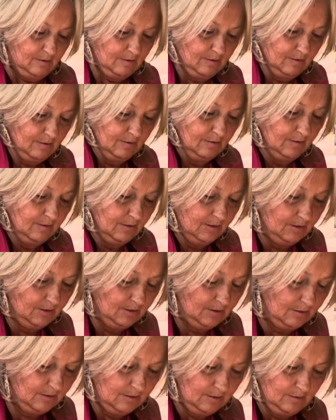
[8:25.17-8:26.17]
a
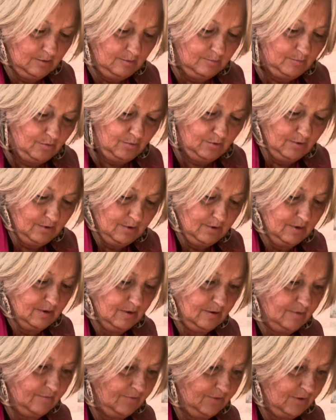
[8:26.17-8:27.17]
little more
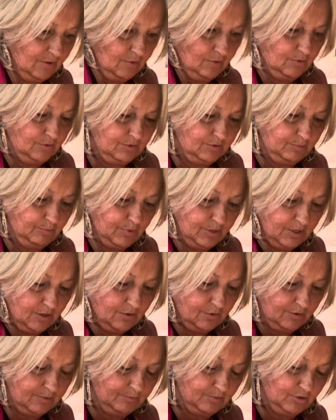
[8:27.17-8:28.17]
of those
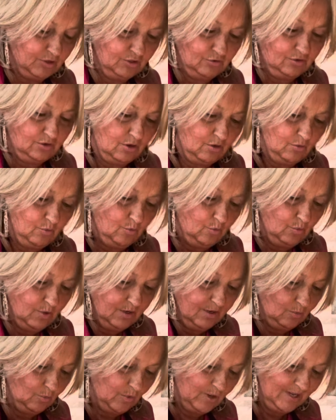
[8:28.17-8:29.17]
breadcrumbs. You don't want
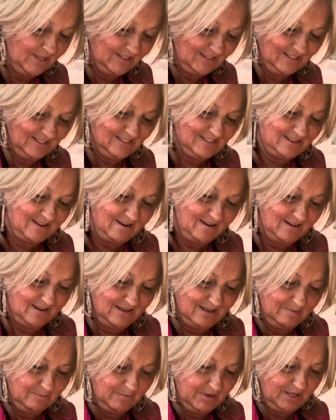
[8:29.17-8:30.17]
it wet and
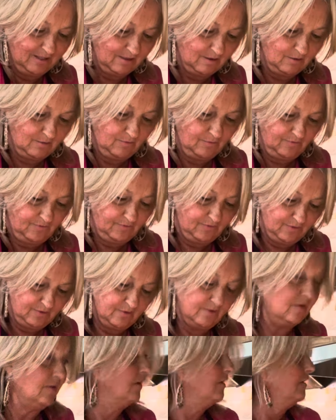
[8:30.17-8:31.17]
soggy meatloaf.
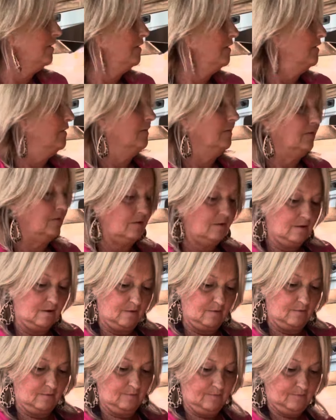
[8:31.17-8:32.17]

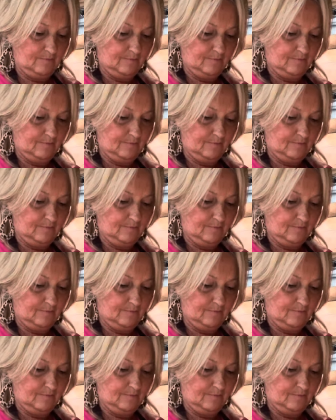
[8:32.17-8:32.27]
No.